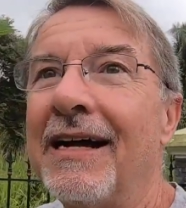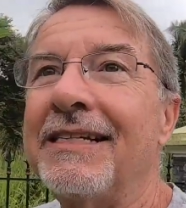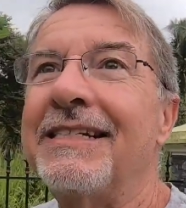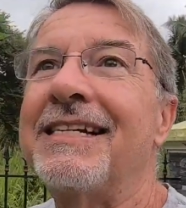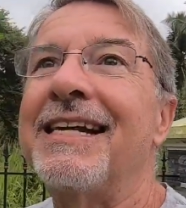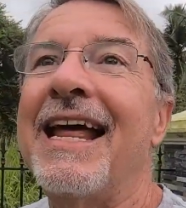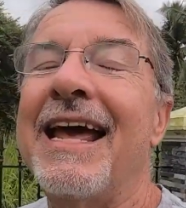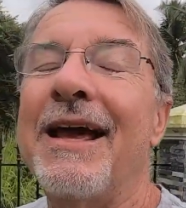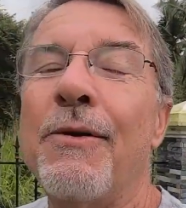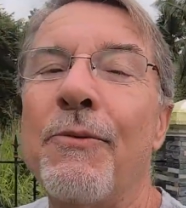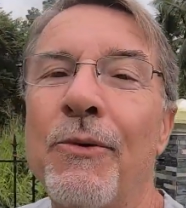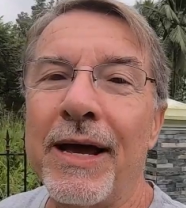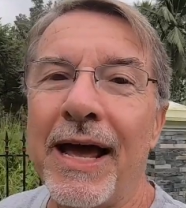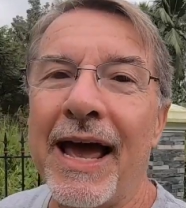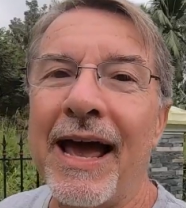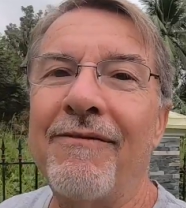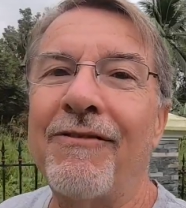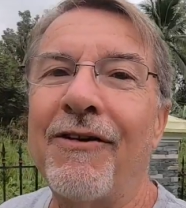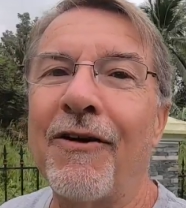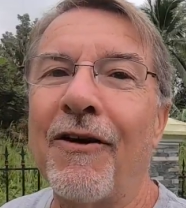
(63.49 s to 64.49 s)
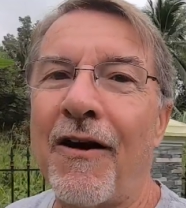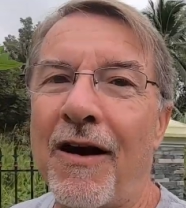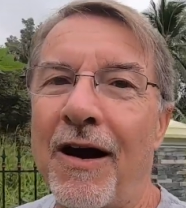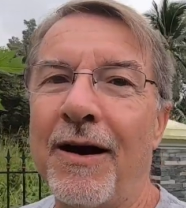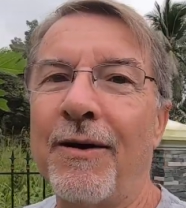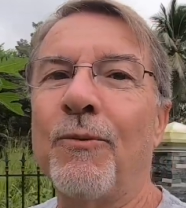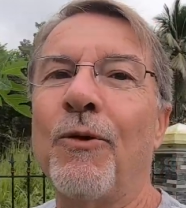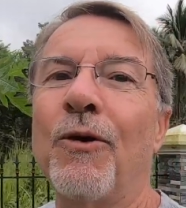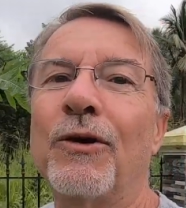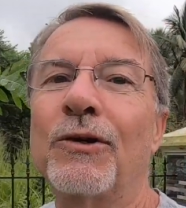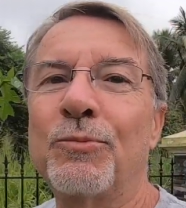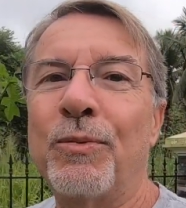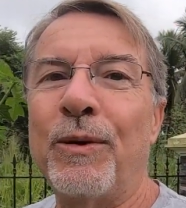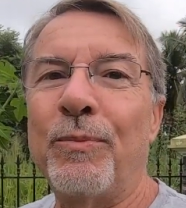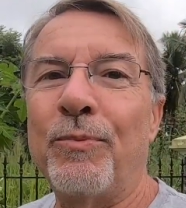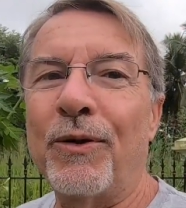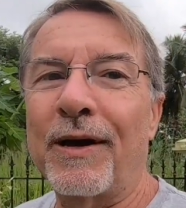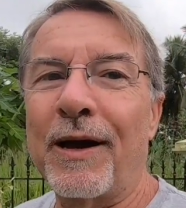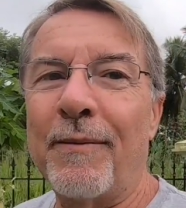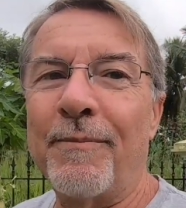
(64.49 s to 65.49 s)
Today have our Ironworks
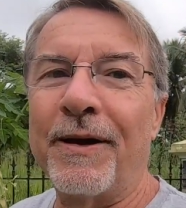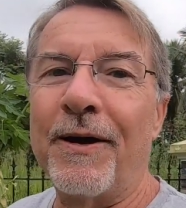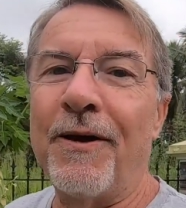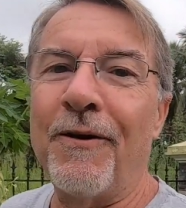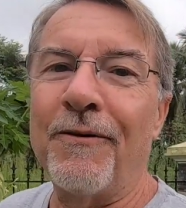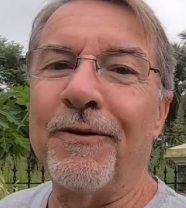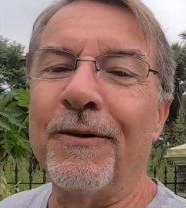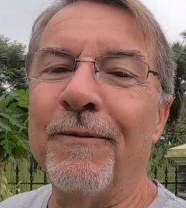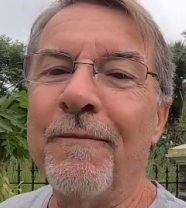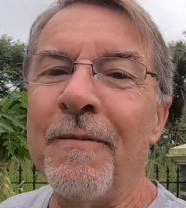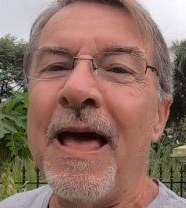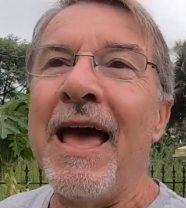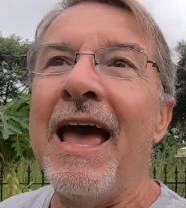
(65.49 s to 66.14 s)
people coming over.